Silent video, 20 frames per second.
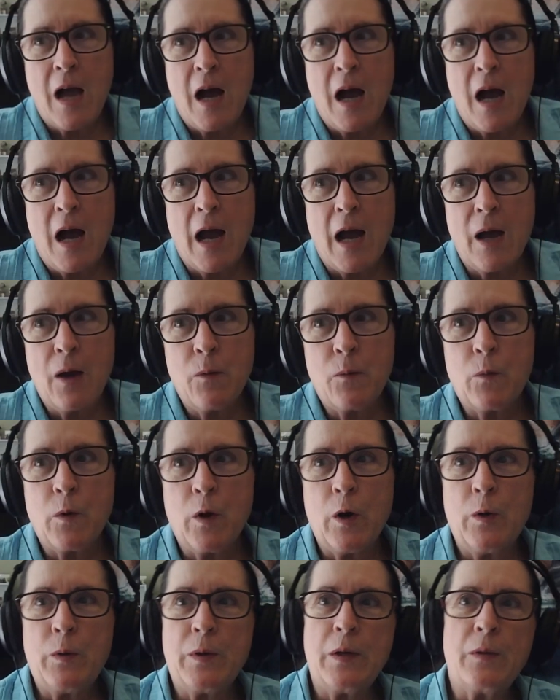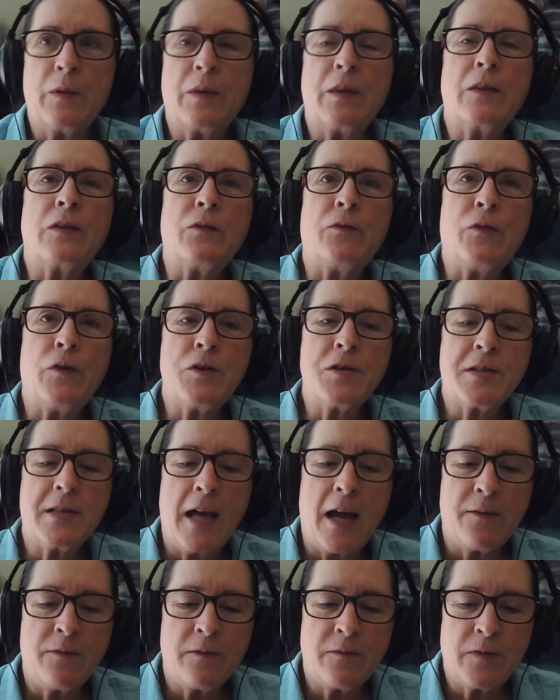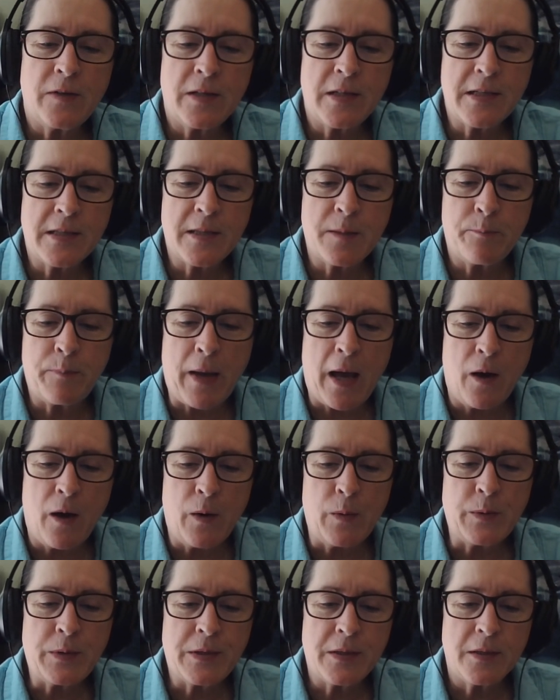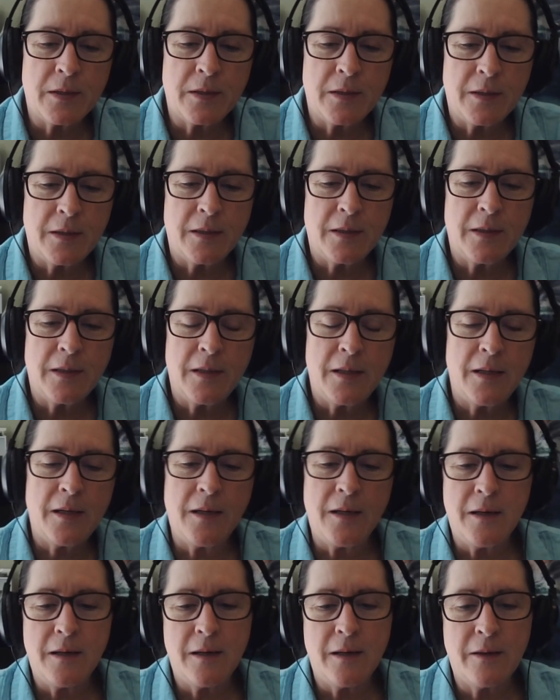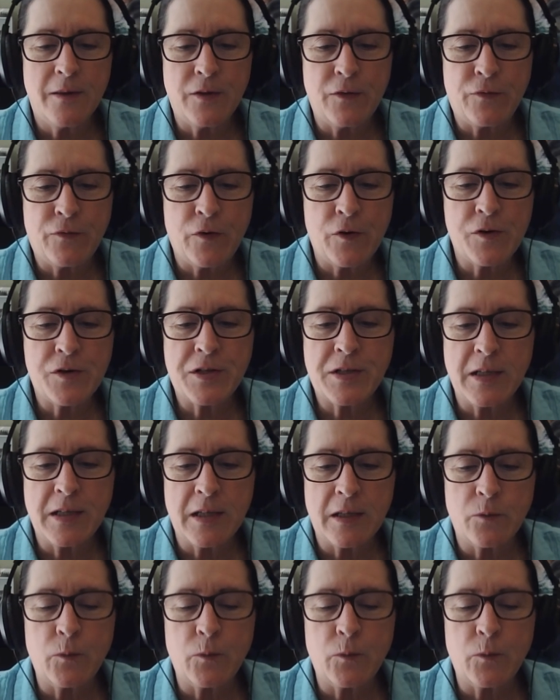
I wrote the first half of it is about the first six.